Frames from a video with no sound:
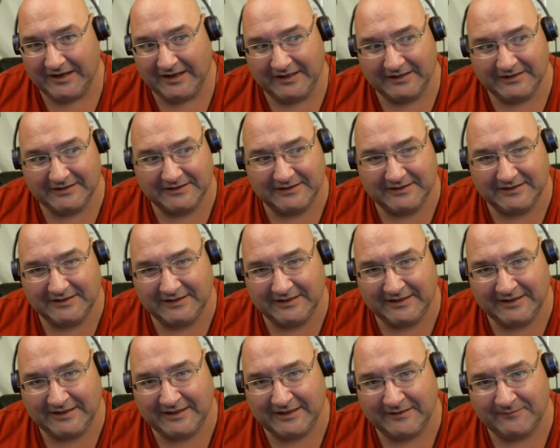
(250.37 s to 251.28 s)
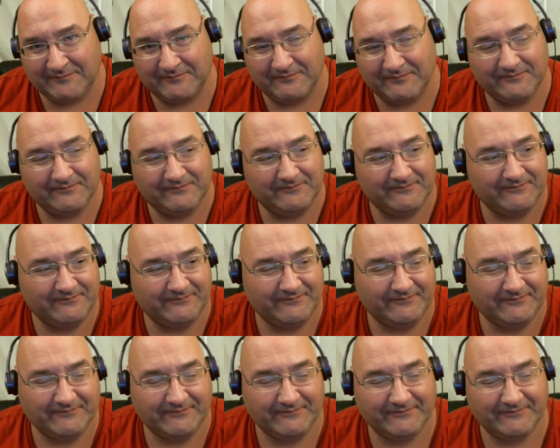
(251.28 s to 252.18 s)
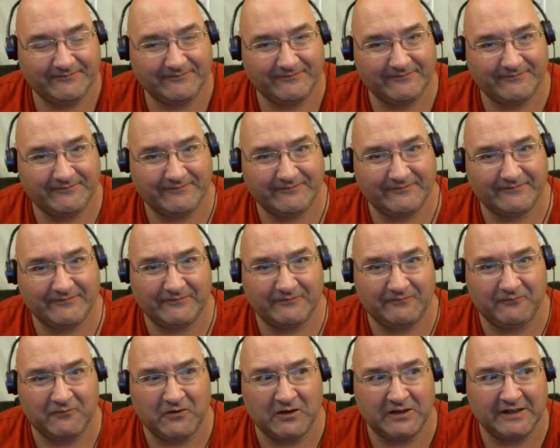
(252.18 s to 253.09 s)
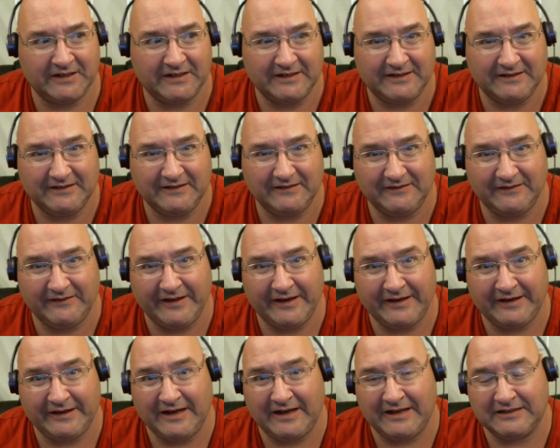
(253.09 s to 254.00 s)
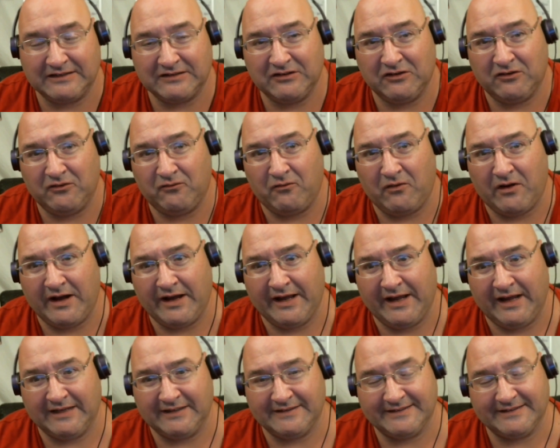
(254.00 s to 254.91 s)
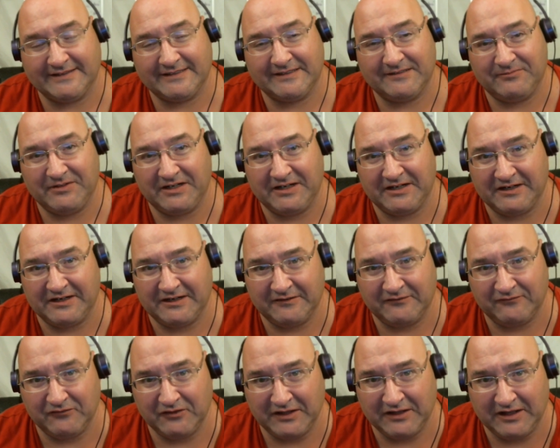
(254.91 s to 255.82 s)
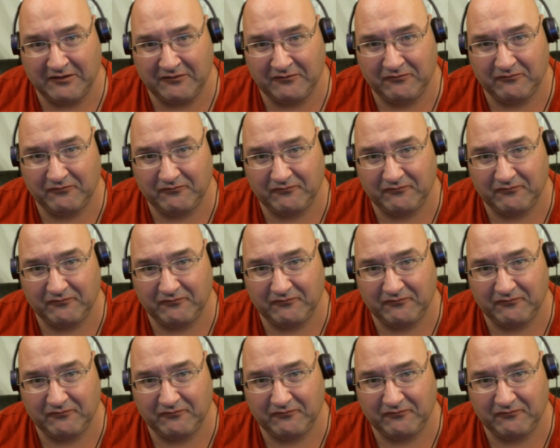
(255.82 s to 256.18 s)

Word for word: Just, um, wanted to let you guys know why I disappeared without